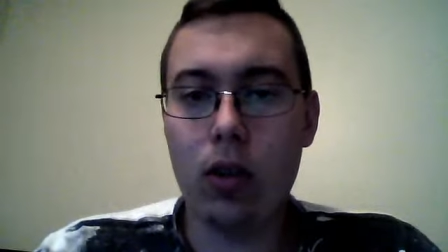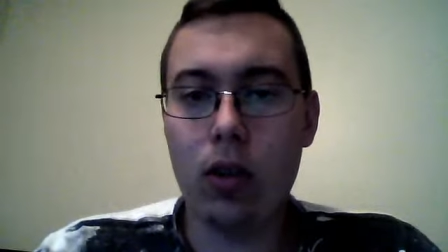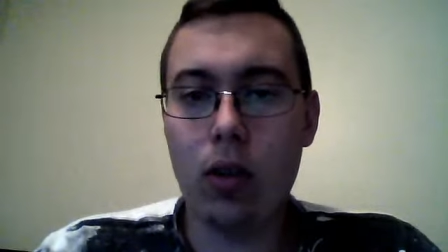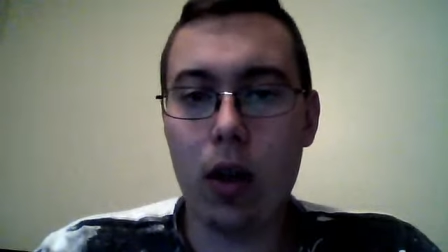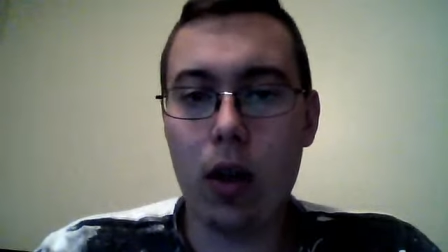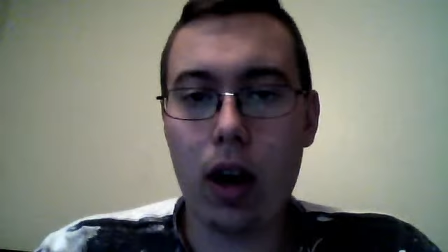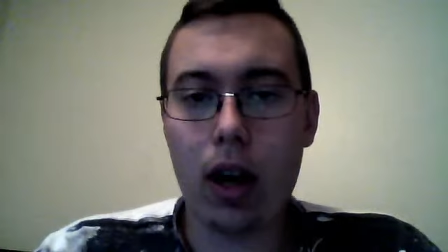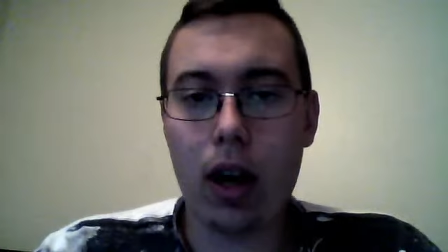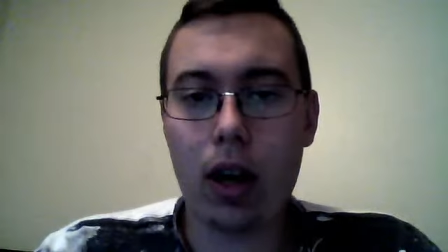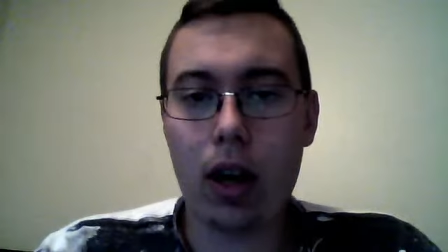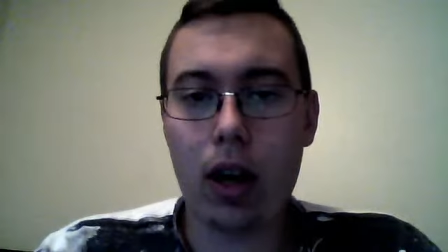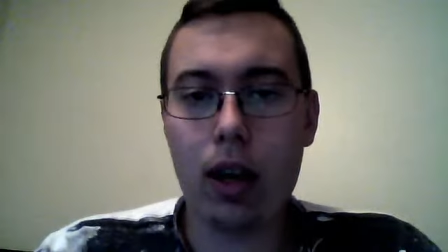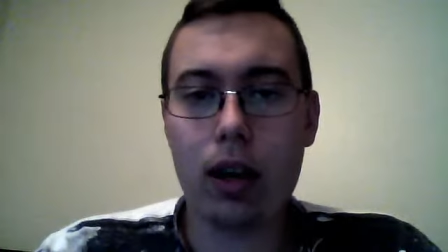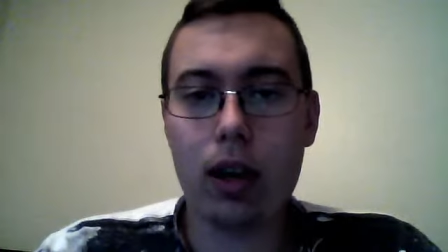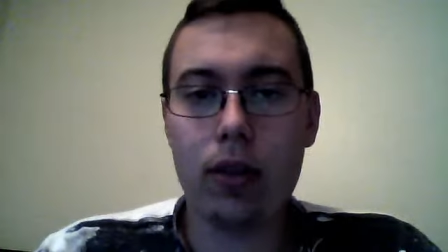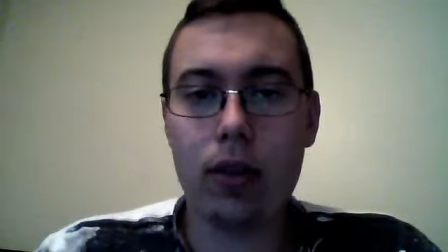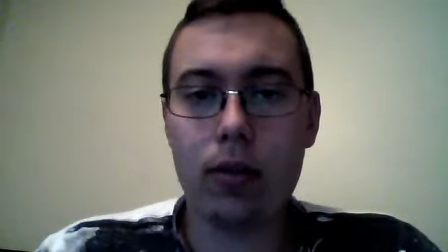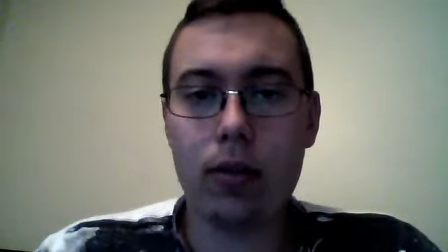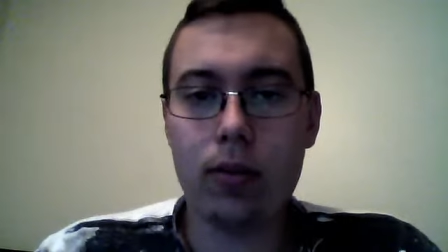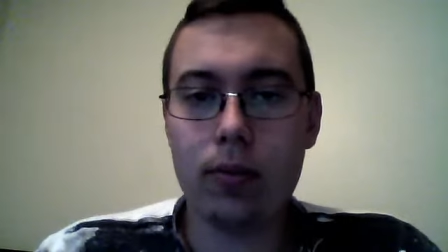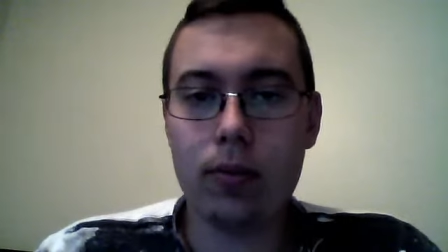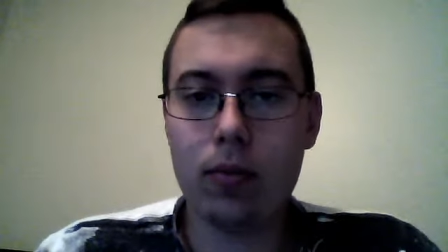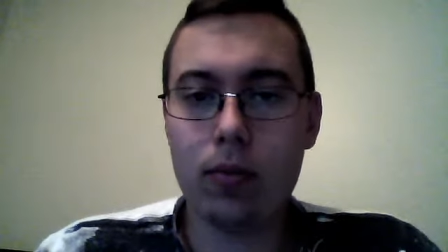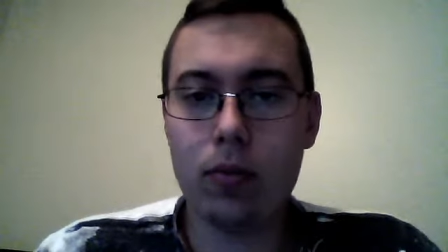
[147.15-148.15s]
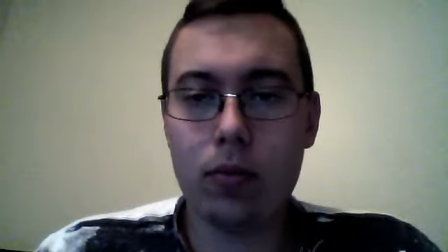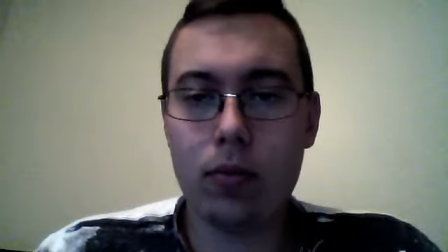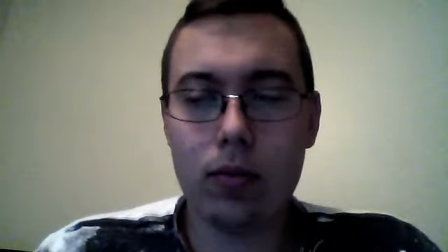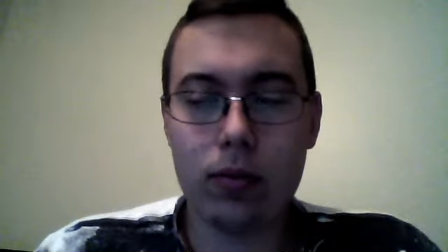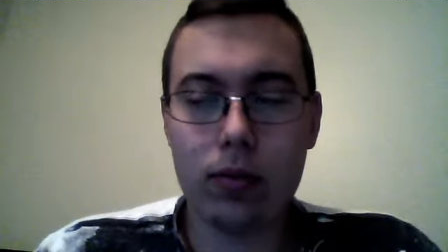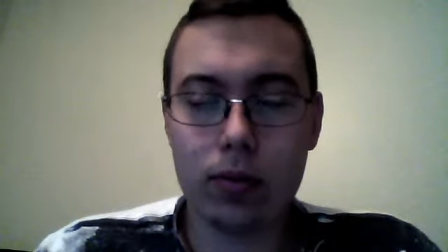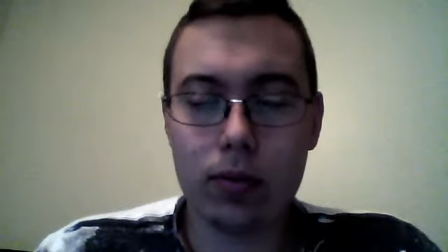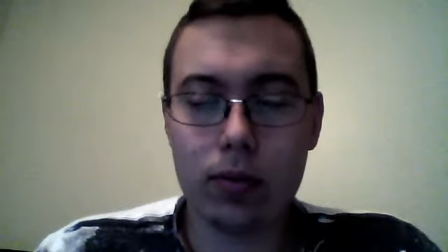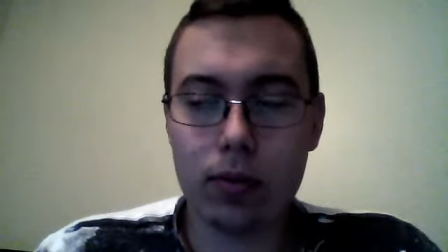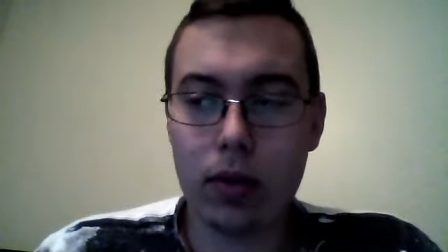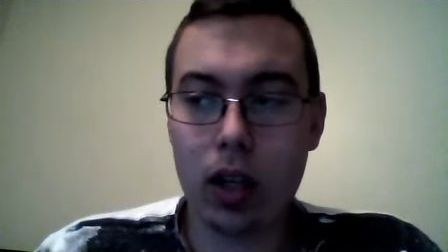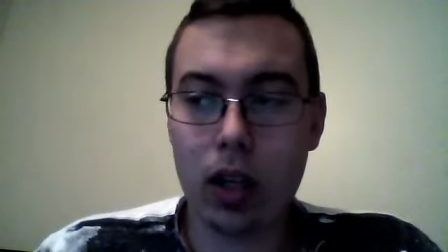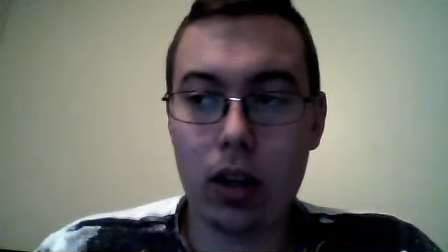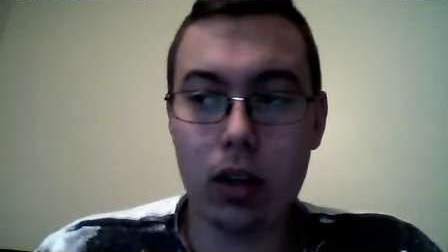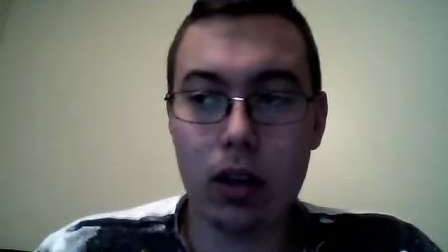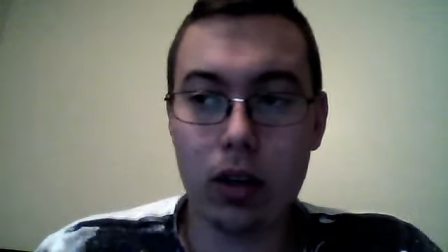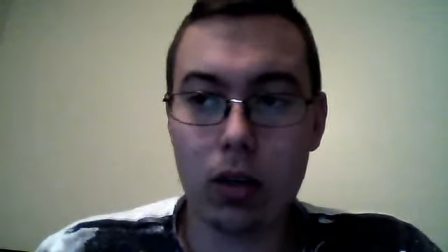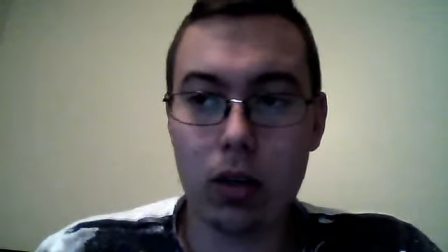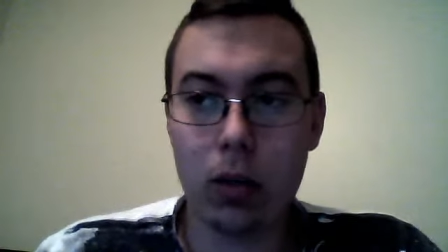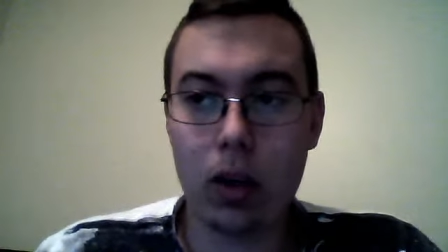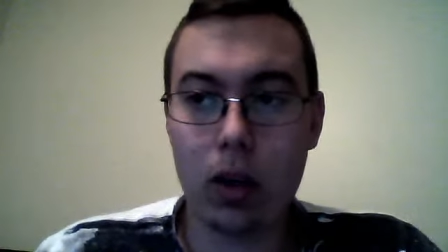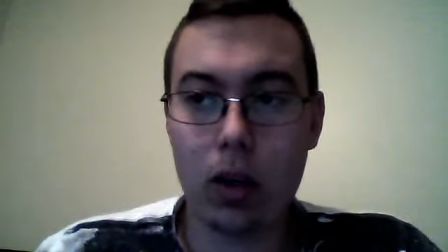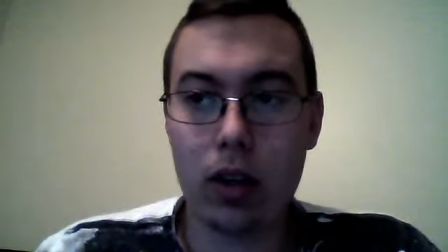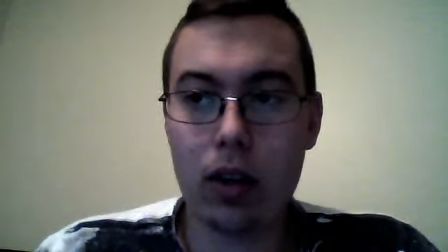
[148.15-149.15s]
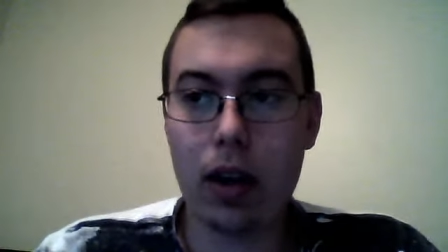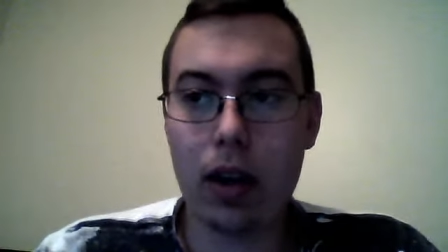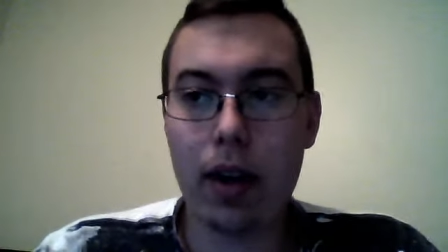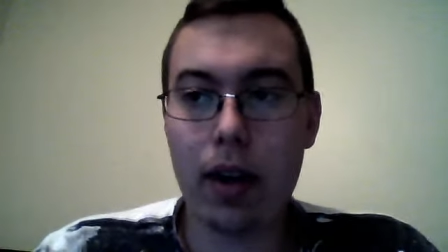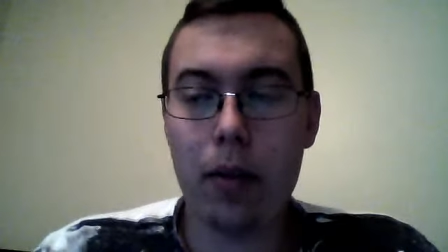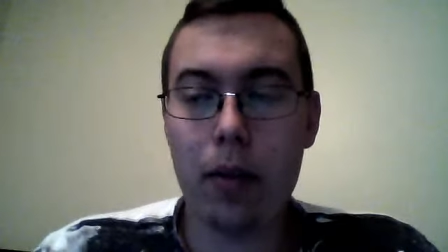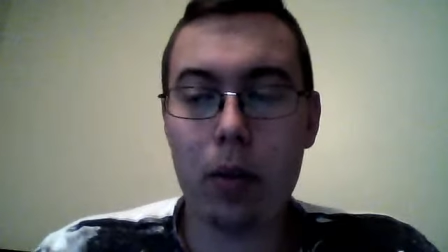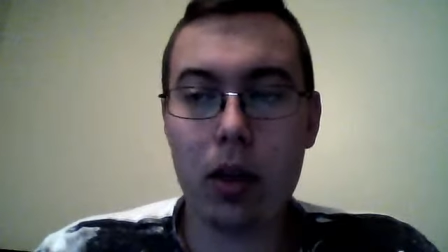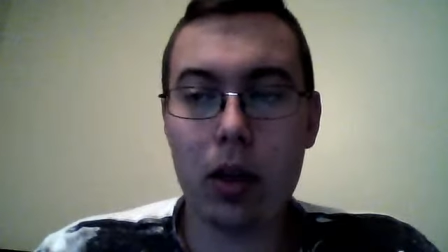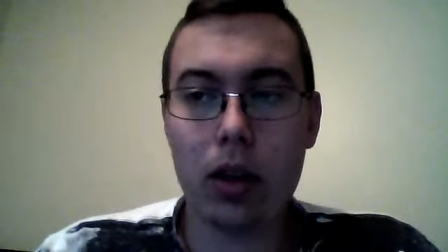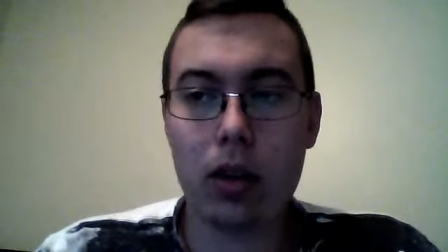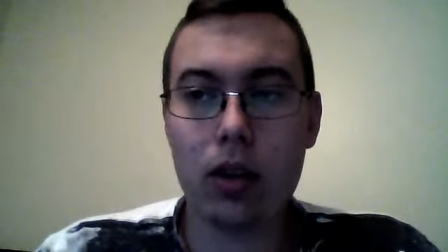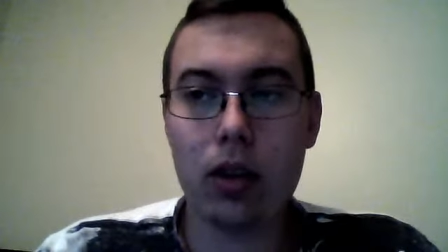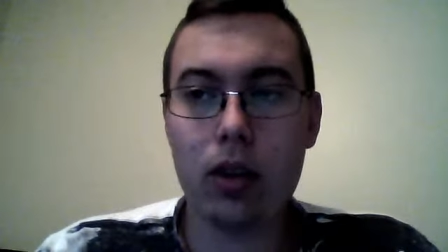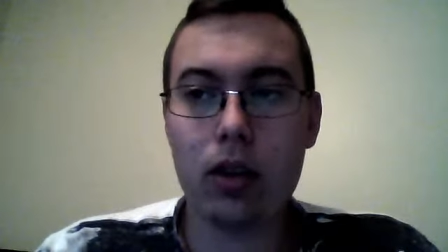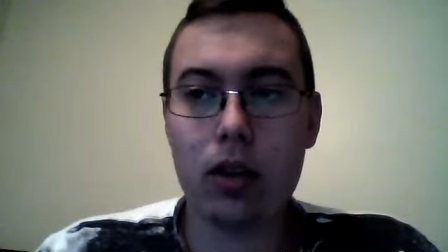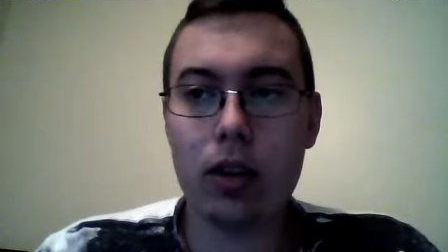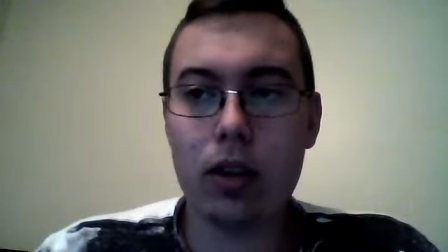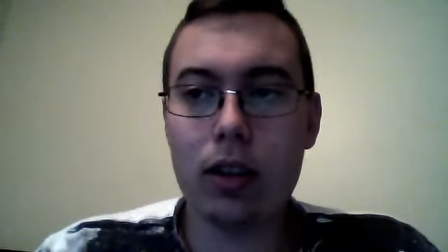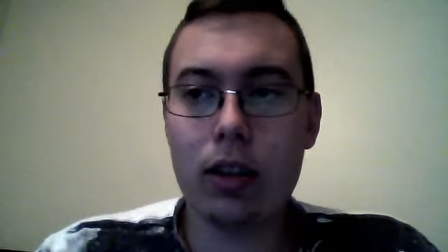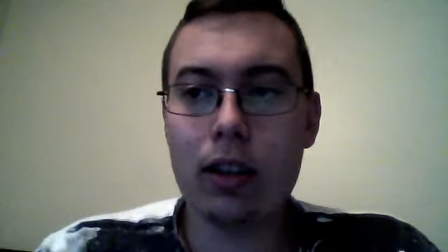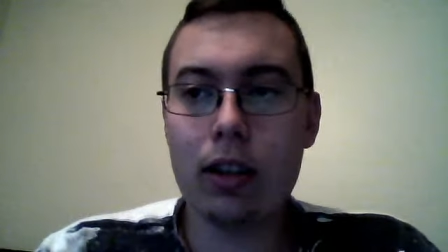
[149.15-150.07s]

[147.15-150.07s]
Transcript: UI they could have made that better.